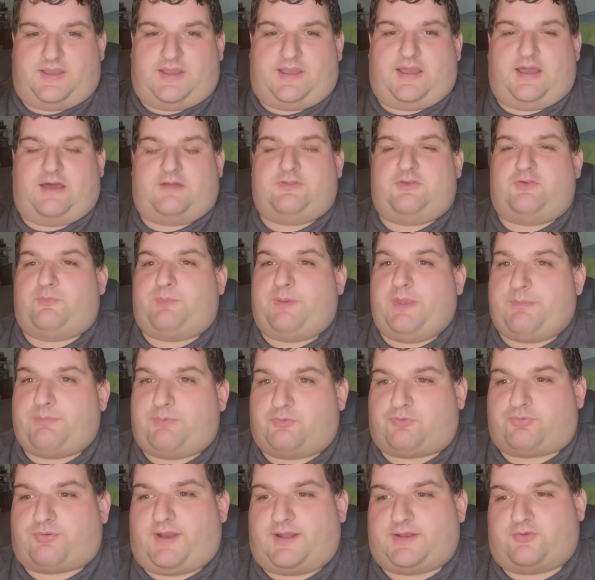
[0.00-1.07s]
how these
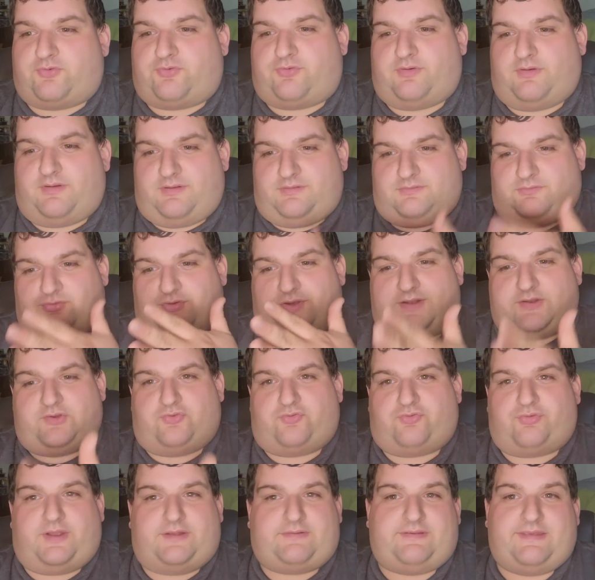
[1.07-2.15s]
people try to try to
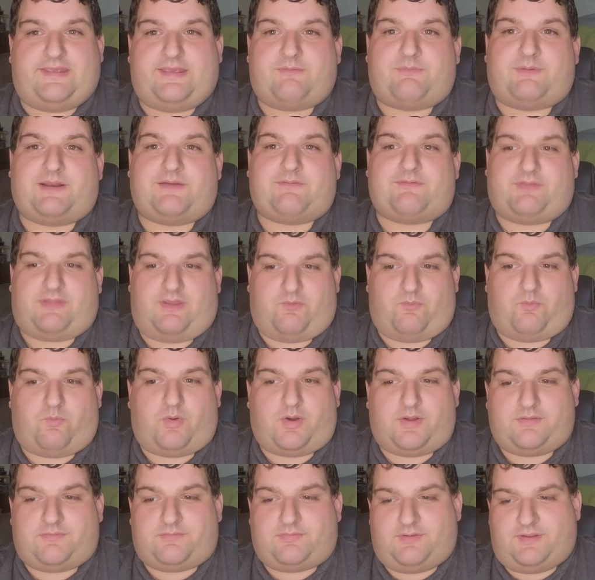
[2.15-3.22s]
strike to get whatever they
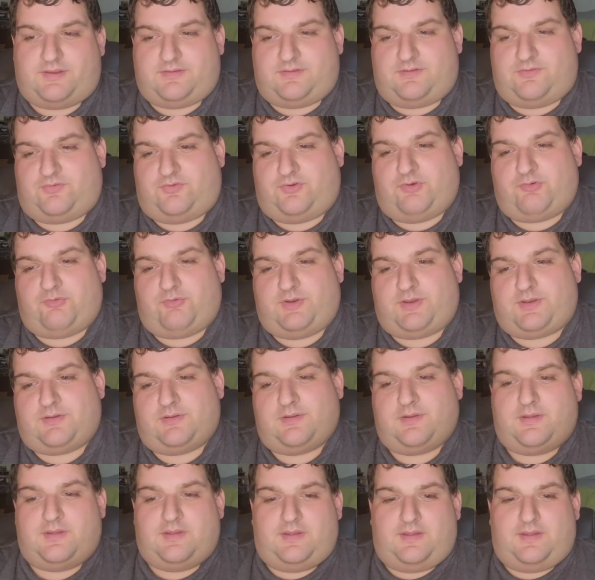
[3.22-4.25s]
want in this union